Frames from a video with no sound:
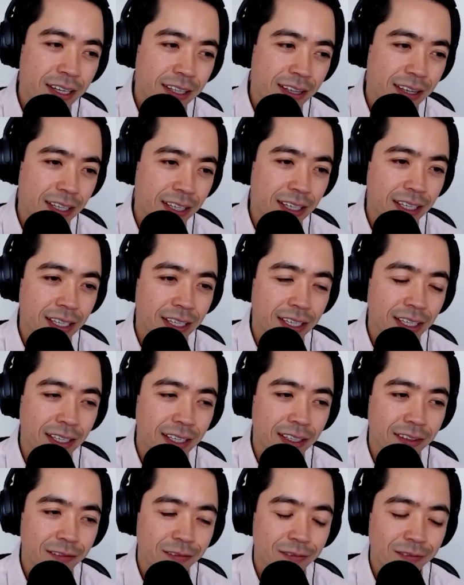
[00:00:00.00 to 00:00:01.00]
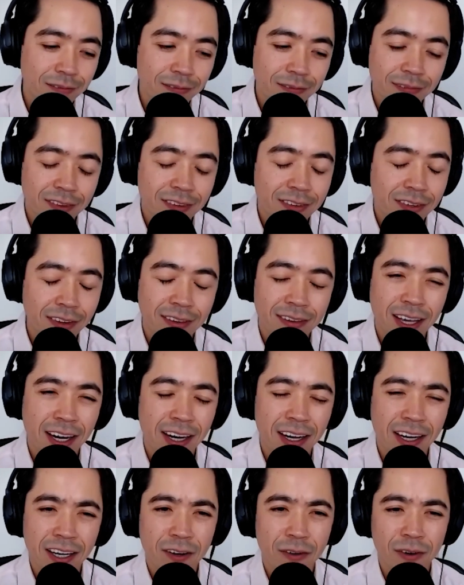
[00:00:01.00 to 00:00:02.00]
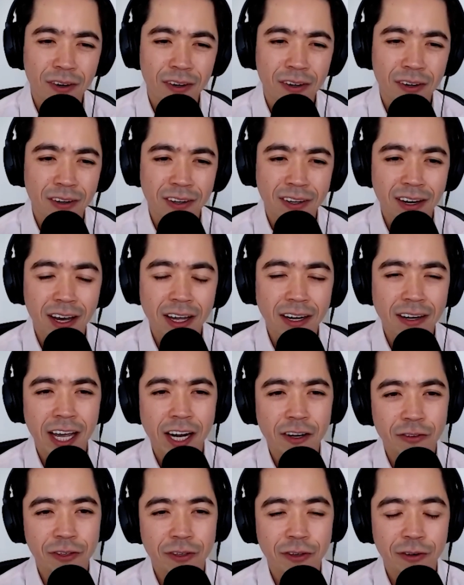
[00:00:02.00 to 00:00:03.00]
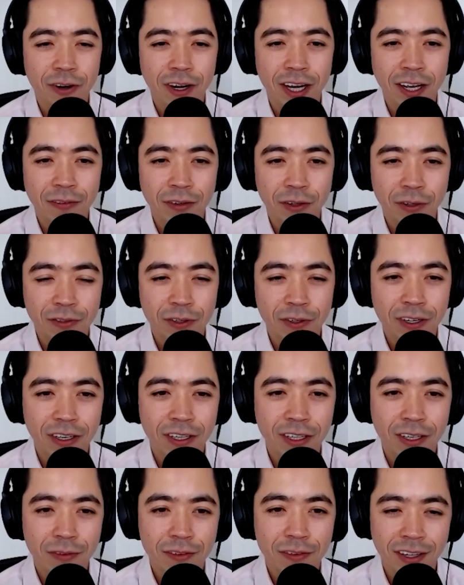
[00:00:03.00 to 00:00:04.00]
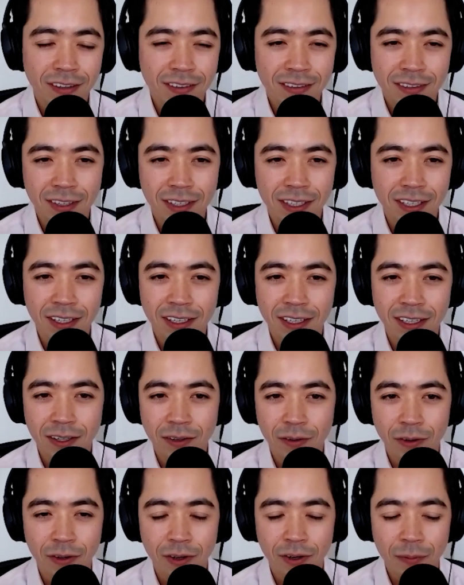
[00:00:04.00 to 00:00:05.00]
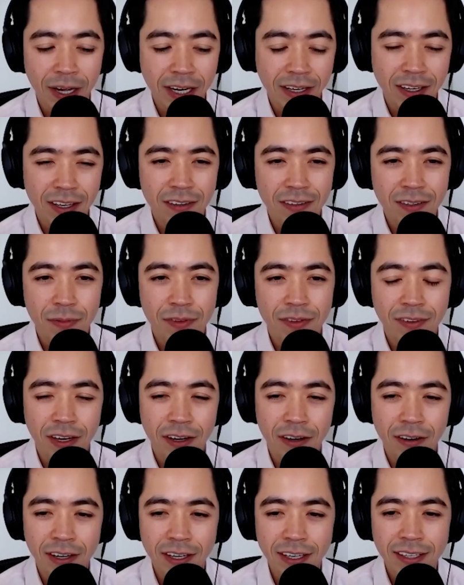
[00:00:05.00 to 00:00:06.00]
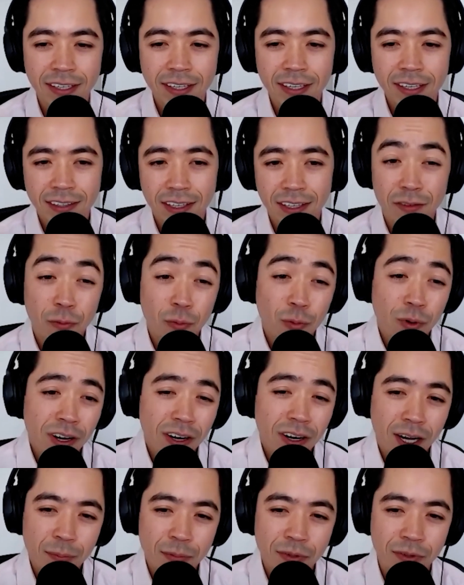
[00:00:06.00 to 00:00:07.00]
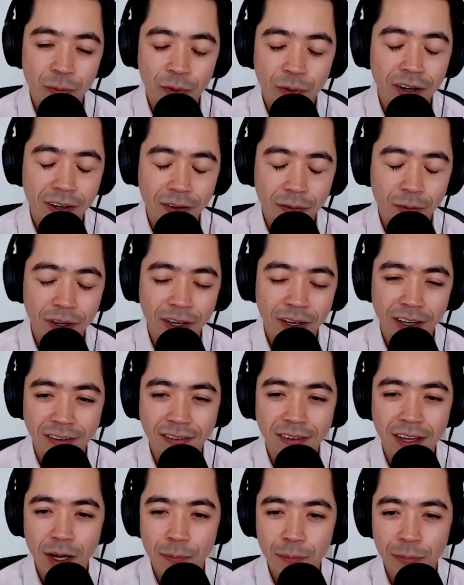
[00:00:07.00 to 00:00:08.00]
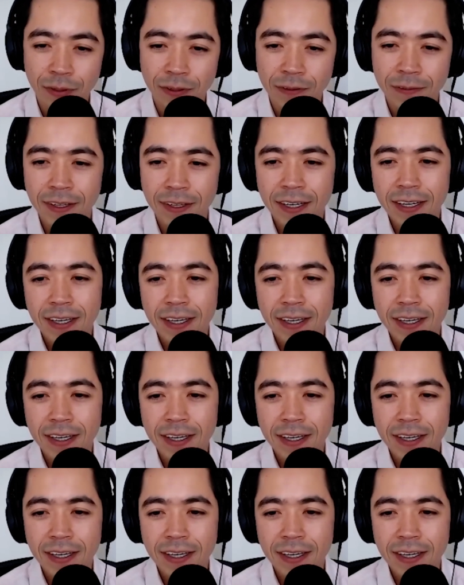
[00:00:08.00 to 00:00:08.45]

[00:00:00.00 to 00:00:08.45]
the synthetic or not naturally derived alternatives like silica or magnesium stearate. That's one option, one example.